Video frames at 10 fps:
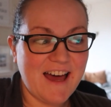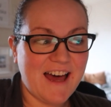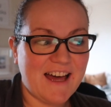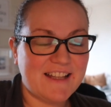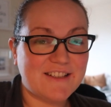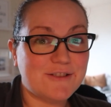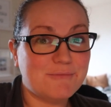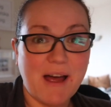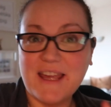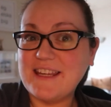And you
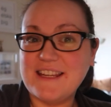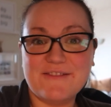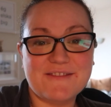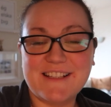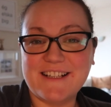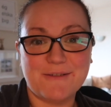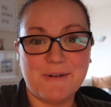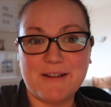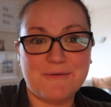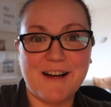might even hear
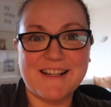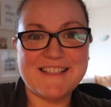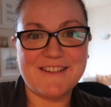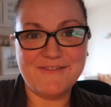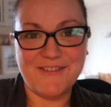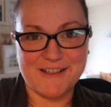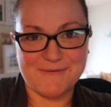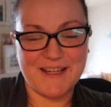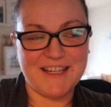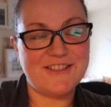one whilst I'm
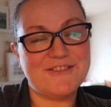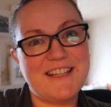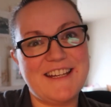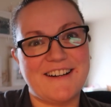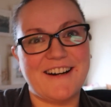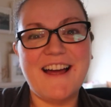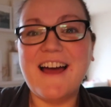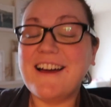filming and you'll hear,